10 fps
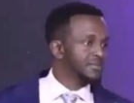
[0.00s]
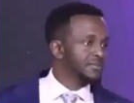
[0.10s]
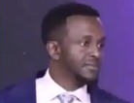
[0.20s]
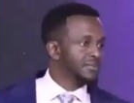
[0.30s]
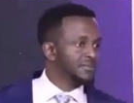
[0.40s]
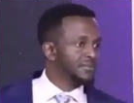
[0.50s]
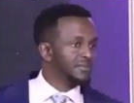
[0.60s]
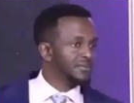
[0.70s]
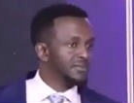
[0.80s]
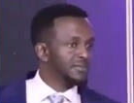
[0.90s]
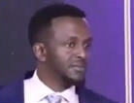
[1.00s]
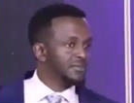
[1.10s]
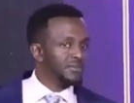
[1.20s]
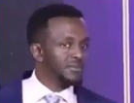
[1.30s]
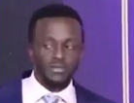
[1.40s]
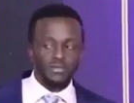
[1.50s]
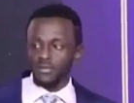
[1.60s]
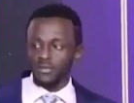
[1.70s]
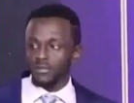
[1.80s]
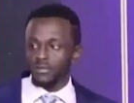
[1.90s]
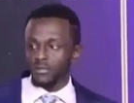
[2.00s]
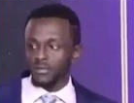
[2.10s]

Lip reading: (no one is talking)